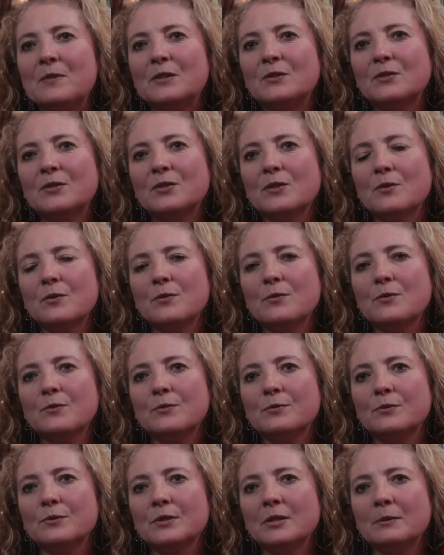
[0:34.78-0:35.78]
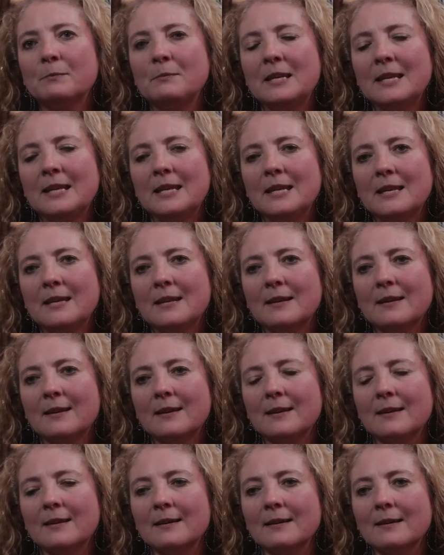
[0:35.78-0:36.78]
So to me,
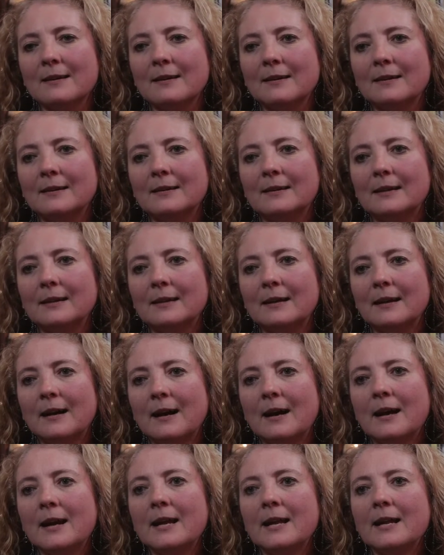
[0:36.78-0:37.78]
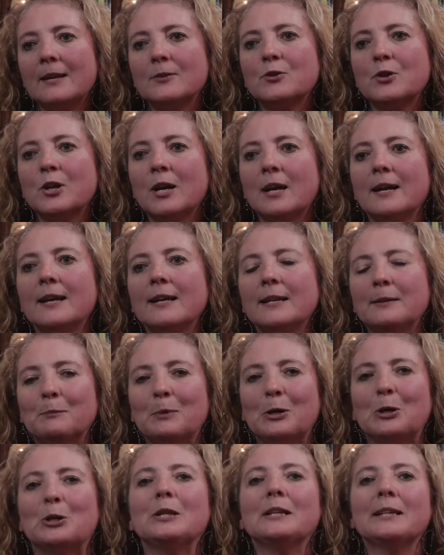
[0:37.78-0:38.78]
I try and
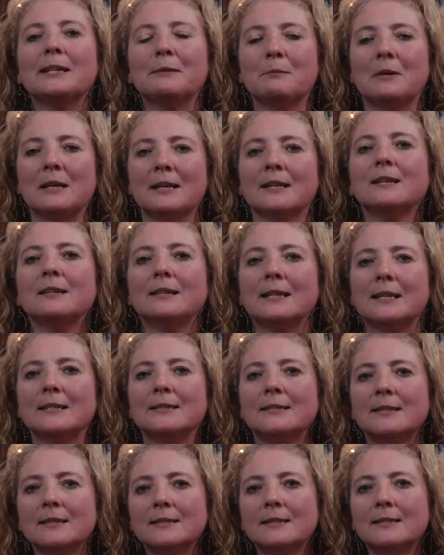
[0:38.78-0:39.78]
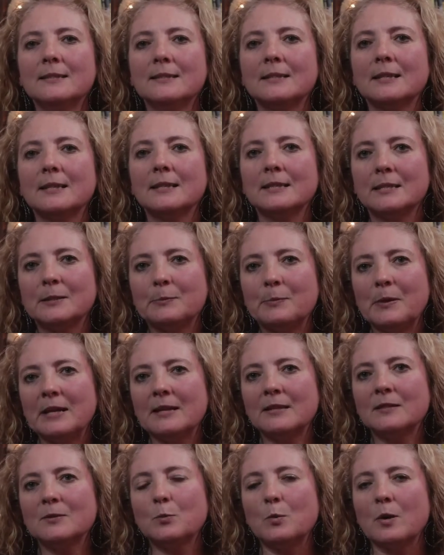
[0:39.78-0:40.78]
model in my classes a
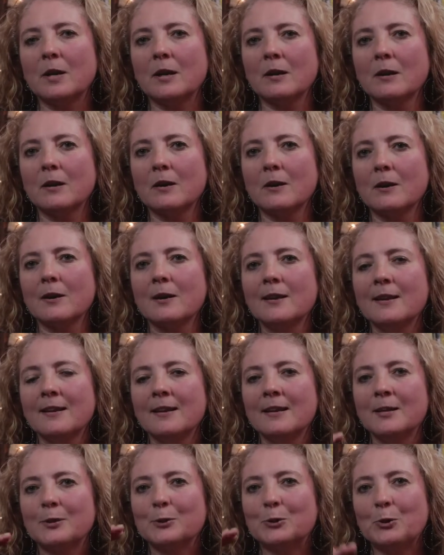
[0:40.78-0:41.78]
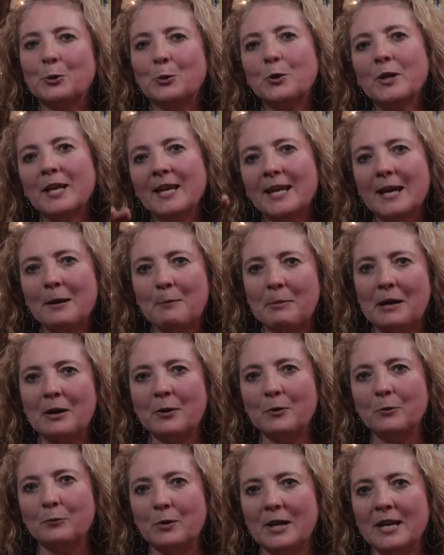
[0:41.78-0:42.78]
space where talking
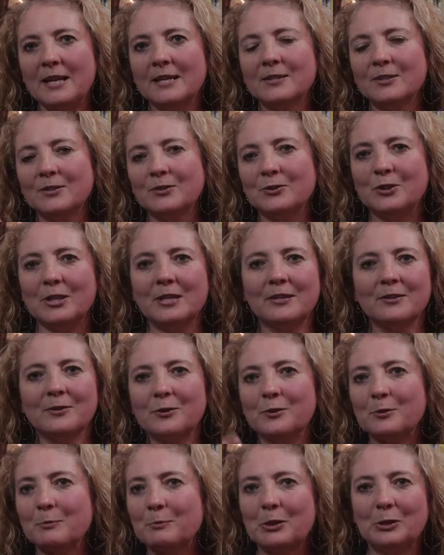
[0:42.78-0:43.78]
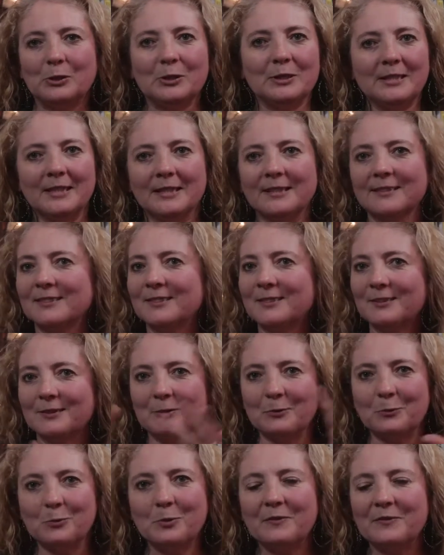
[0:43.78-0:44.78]
about race, gender, politics,
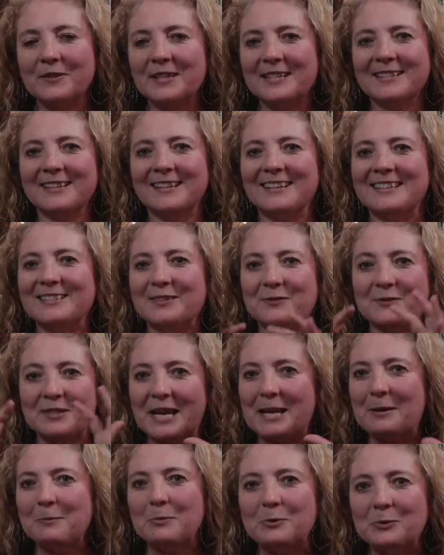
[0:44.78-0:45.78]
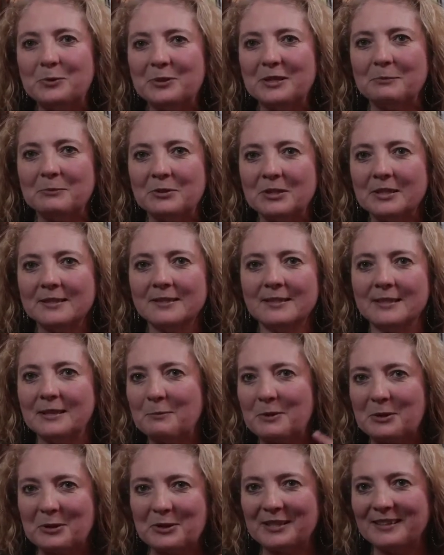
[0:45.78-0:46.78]
and all of these kinds of taboo subjects in
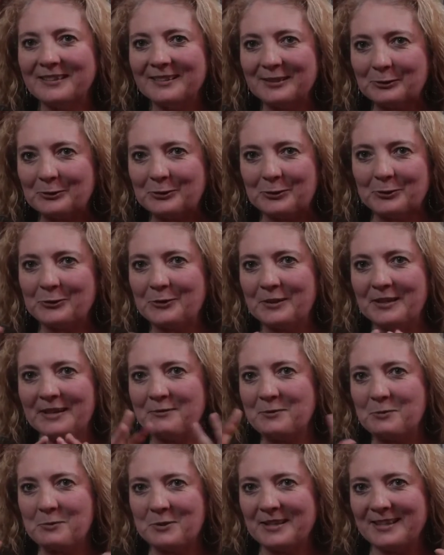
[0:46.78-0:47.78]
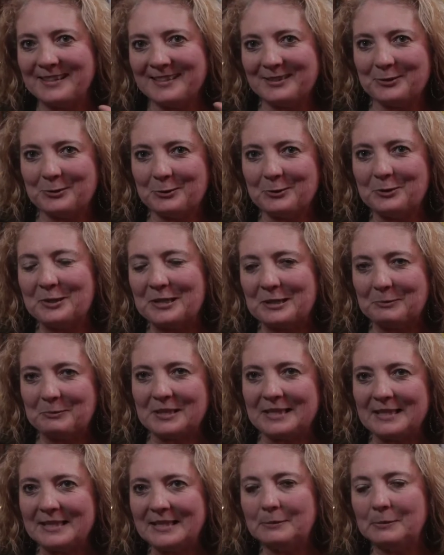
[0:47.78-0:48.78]
American culture that everyone gets so
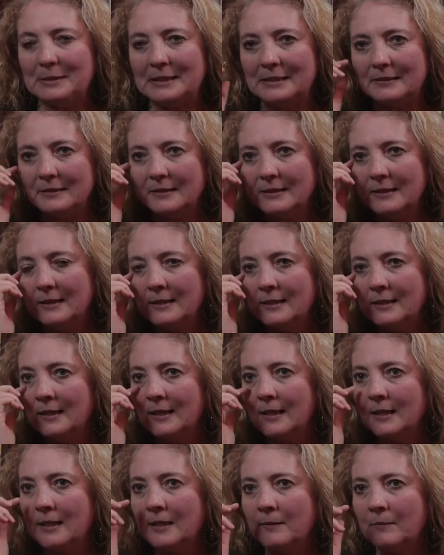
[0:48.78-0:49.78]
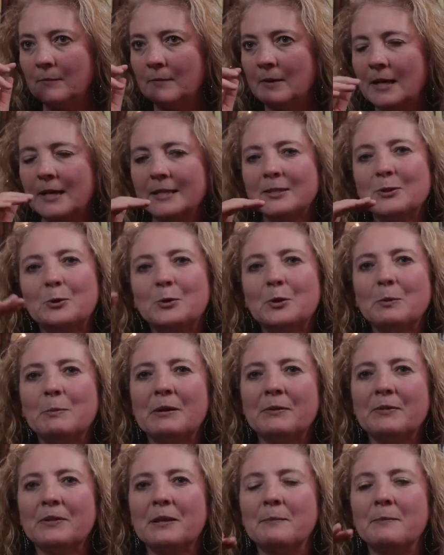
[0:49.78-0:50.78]
uptight about, I talk
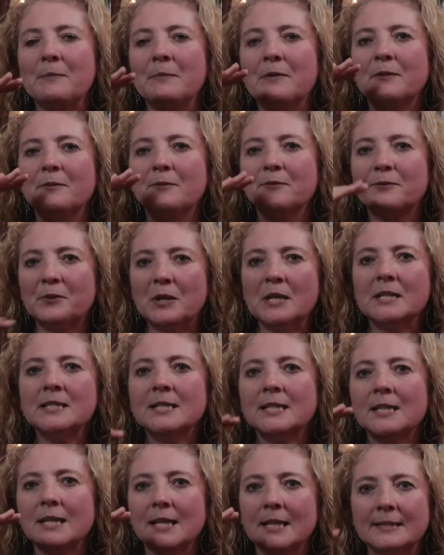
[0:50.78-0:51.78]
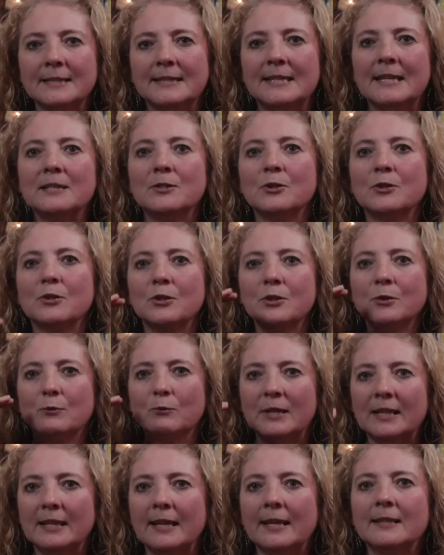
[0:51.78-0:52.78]
about them front and center,
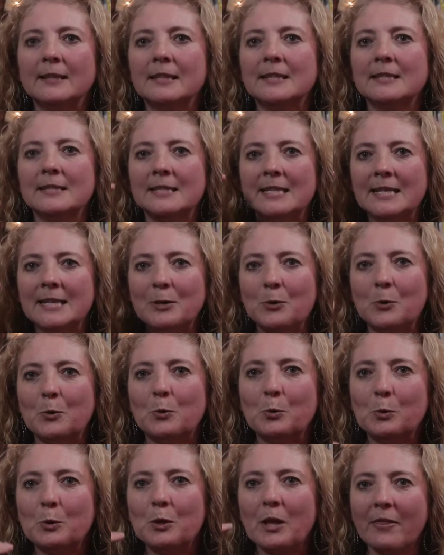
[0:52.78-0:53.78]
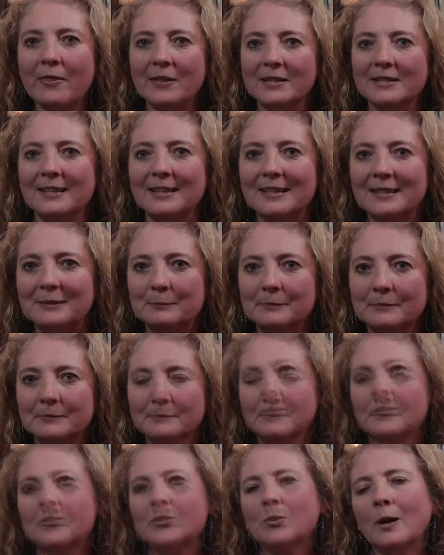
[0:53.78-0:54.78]
relentlessly, all the time.
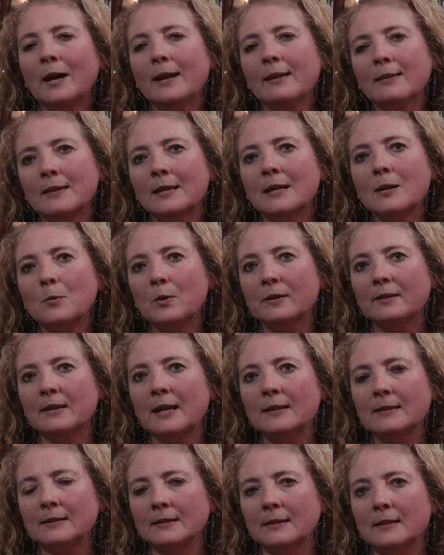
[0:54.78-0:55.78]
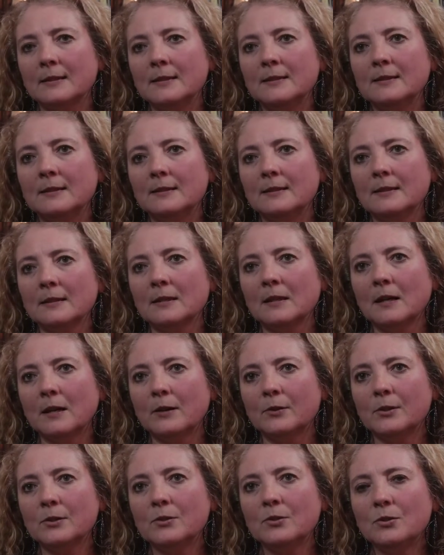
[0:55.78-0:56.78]
So I think what that does is
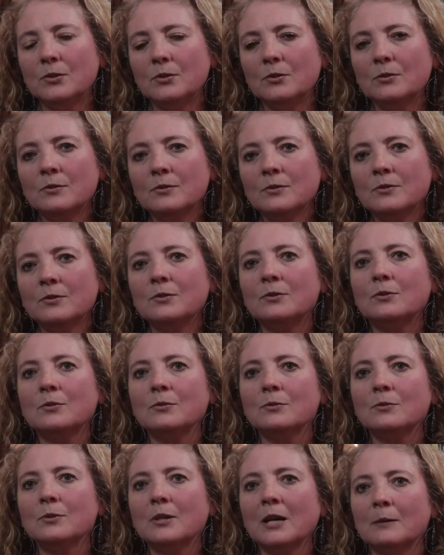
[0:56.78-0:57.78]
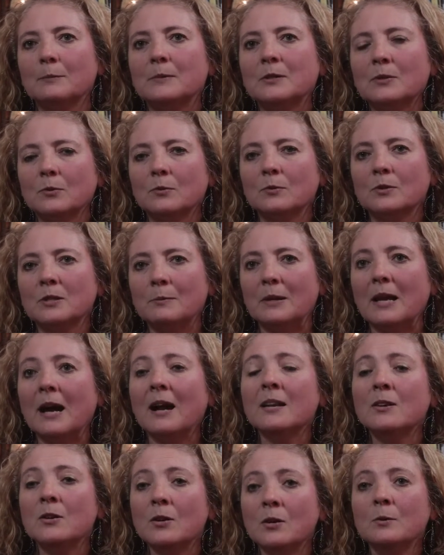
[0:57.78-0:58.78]
encourage students to come and talk to me.
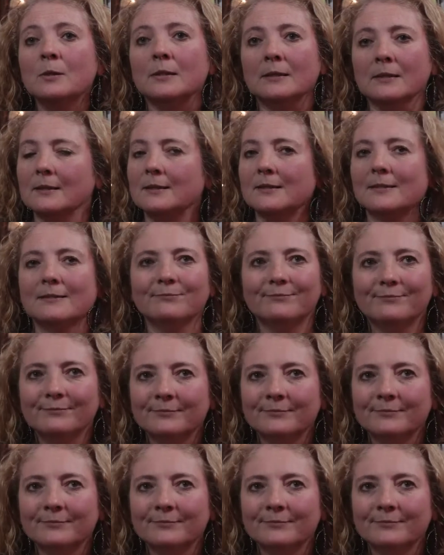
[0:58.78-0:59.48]
I know it does.